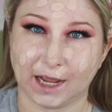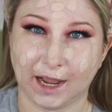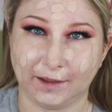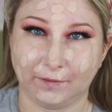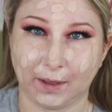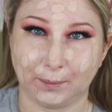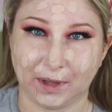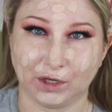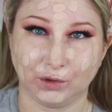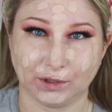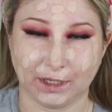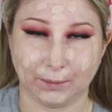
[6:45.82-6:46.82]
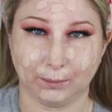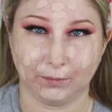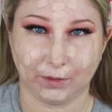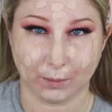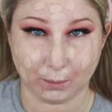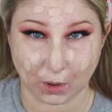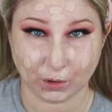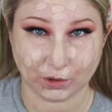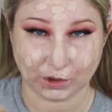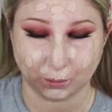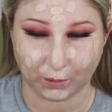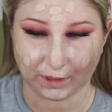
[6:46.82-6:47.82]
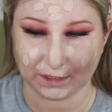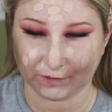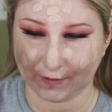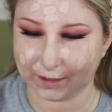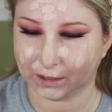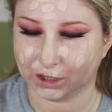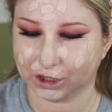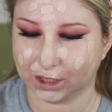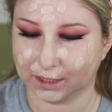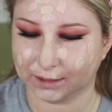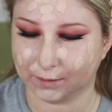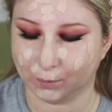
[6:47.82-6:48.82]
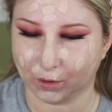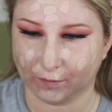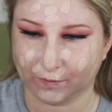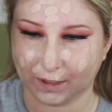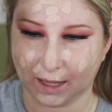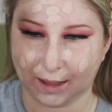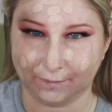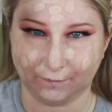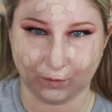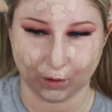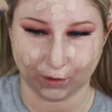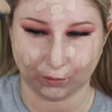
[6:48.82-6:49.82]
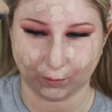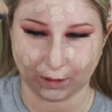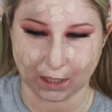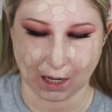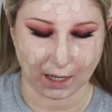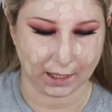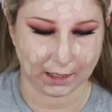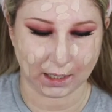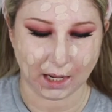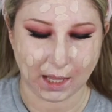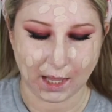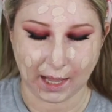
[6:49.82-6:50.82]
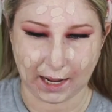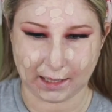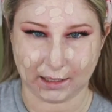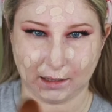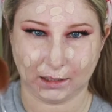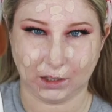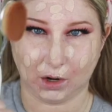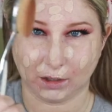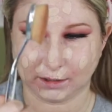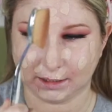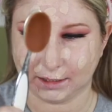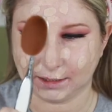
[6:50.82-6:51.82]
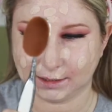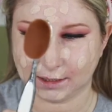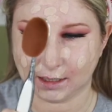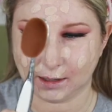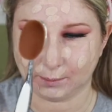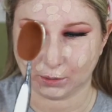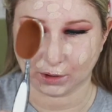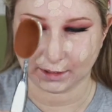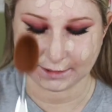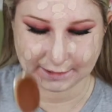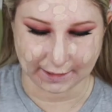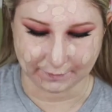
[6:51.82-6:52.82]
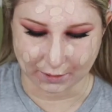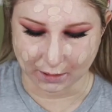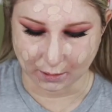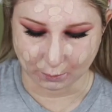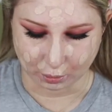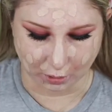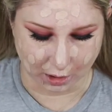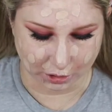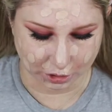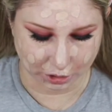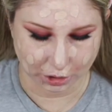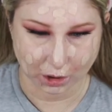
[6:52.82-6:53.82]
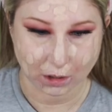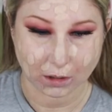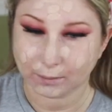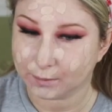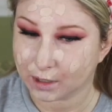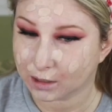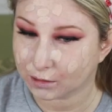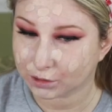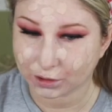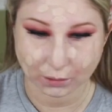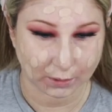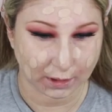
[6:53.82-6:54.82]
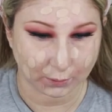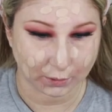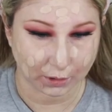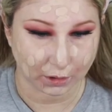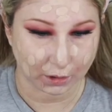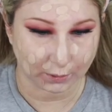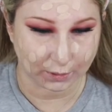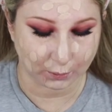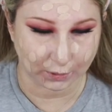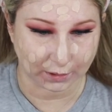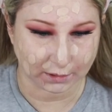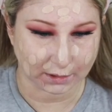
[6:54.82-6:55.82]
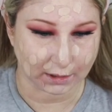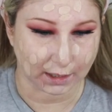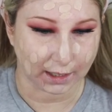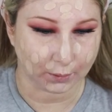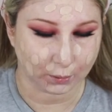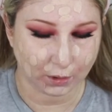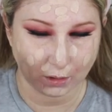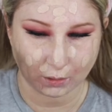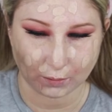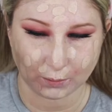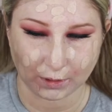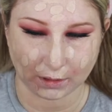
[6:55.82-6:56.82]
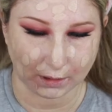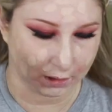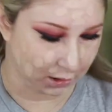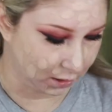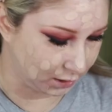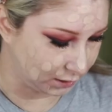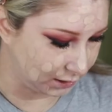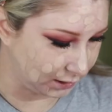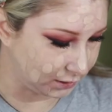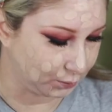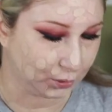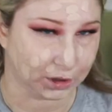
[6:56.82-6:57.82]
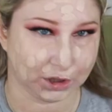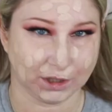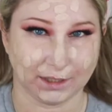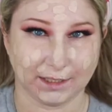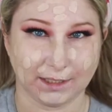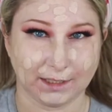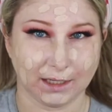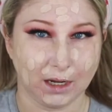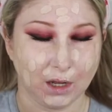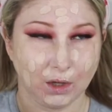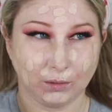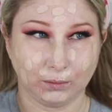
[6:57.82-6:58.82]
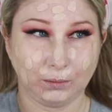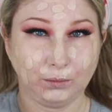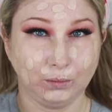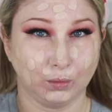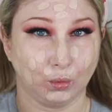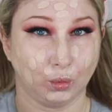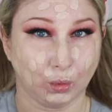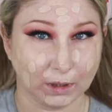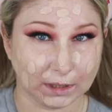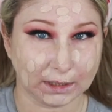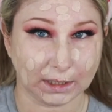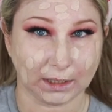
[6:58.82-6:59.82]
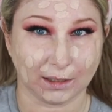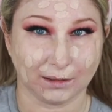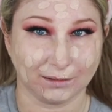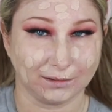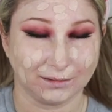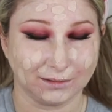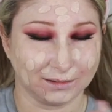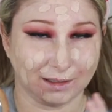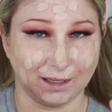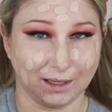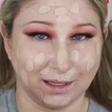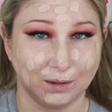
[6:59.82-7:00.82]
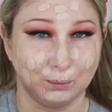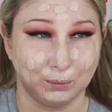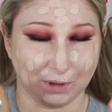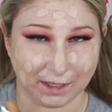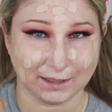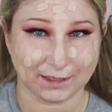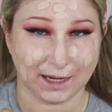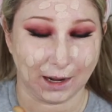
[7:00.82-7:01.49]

I've been using the most with this foundation is the Morphe M439 and then the Artiste number 7 brush. Not sure what I want to go in with today. We'll go in with the Artiste brush because this really blends it